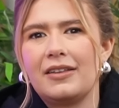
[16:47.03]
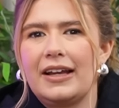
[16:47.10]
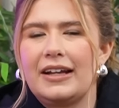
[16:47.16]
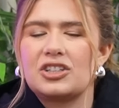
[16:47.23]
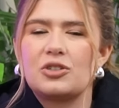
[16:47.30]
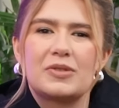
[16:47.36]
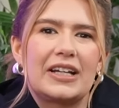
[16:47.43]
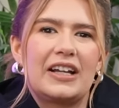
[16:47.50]
Like,
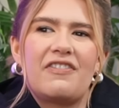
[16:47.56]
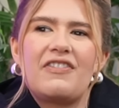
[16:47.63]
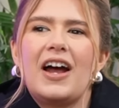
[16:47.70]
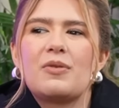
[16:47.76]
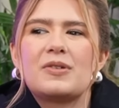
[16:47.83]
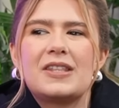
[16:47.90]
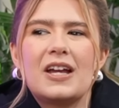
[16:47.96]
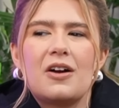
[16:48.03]
she was like, if I
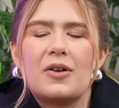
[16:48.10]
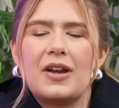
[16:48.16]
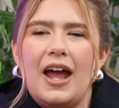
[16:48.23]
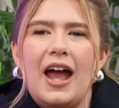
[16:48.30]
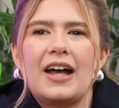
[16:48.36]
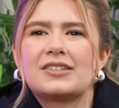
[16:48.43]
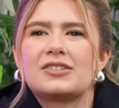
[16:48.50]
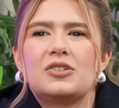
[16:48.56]
was there, I would
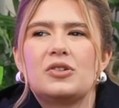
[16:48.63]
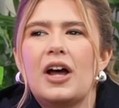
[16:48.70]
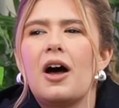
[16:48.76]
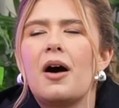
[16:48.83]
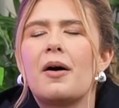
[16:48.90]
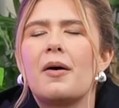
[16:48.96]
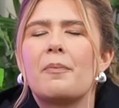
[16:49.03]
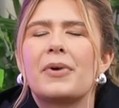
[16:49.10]
ask you to help.
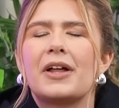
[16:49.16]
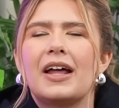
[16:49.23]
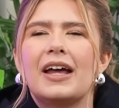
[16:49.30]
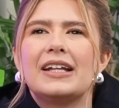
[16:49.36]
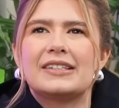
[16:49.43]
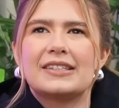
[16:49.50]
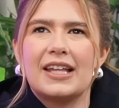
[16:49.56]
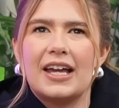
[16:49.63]
But
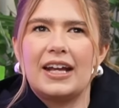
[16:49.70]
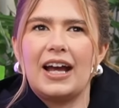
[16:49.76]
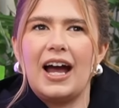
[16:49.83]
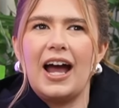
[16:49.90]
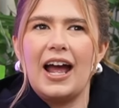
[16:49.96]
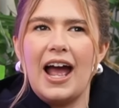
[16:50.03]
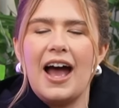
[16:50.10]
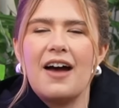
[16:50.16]
it's like,
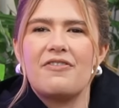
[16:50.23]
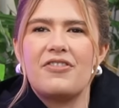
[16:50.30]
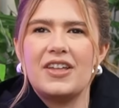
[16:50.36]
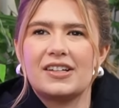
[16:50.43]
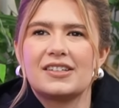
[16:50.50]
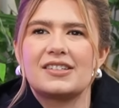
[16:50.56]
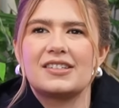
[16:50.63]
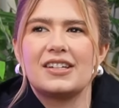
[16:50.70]
I have
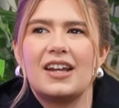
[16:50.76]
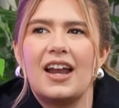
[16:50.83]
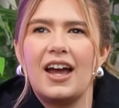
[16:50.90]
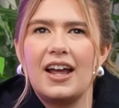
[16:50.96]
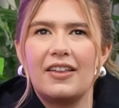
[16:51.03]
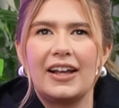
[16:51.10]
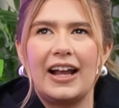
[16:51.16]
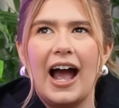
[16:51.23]
things
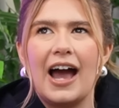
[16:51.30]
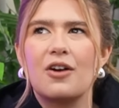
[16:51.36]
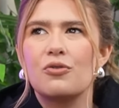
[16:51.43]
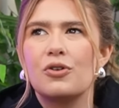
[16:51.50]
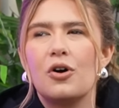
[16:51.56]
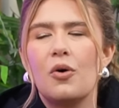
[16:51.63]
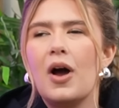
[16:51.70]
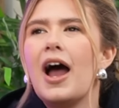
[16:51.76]
tonight. Like, I don't
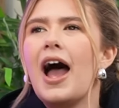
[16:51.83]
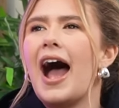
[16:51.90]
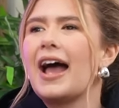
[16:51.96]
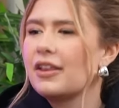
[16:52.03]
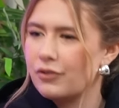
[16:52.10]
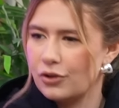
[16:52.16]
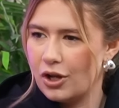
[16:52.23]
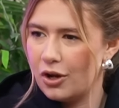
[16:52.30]
know. I
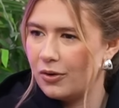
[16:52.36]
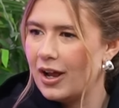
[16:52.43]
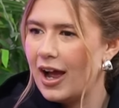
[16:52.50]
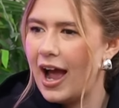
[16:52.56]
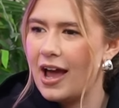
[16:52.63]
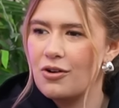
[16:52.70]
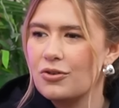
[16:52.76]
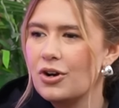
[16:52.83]
live alone.
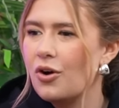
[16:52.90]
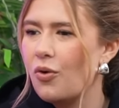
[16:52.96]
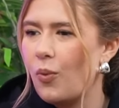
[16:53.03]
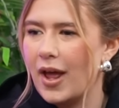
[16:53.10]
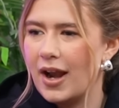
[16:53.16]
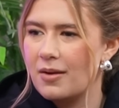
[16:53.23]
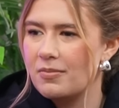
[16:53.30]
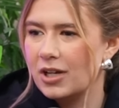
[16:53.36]
I don't know
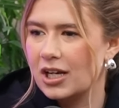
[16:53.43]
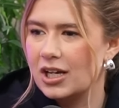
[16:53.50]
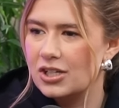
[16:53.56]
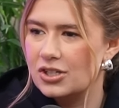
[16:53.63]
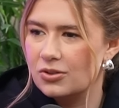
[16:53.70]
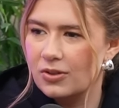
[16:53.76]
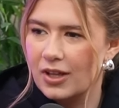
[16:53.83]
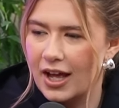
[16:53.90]
when I'm going to
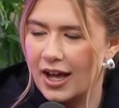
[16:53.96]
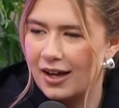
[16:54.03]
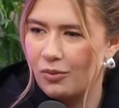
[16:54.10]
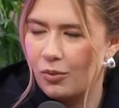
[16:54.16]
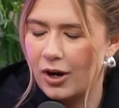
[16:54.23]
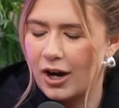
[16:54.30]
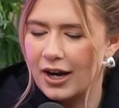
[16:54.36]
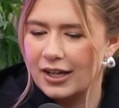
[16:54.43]
do that,
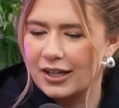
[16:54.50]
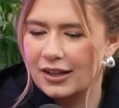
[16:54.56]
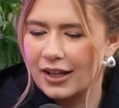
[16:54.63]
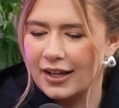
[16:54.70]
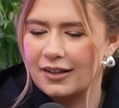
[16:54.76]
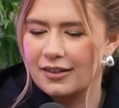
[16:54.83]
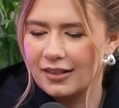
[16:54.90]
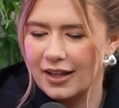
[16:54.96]
where I can
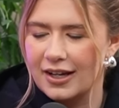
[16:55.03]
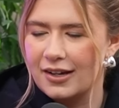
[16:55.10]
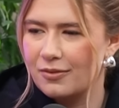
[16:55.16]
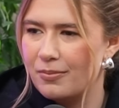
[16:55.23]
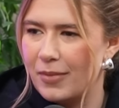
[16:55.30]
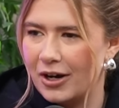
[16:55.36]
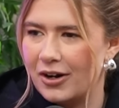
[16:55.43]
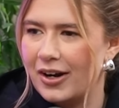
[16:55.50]
like let it
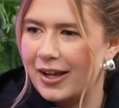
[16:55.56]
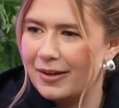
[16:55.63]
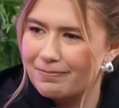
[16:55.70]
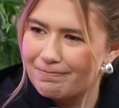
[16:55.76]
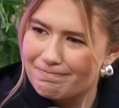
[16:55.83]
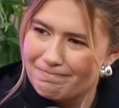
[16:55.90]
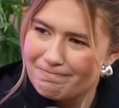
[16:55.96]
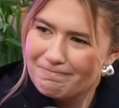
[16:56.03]
marinate.
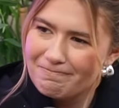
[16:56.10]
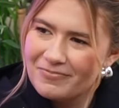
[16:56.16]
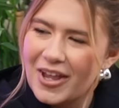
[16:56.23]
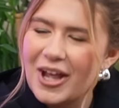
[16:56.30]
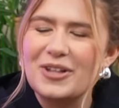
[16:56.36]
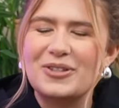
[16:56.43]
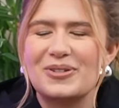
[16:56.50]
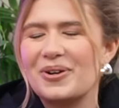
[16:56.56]

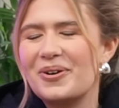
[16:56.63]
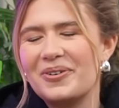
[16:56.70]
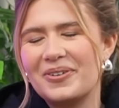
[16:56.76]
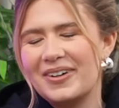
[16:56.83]
It's so.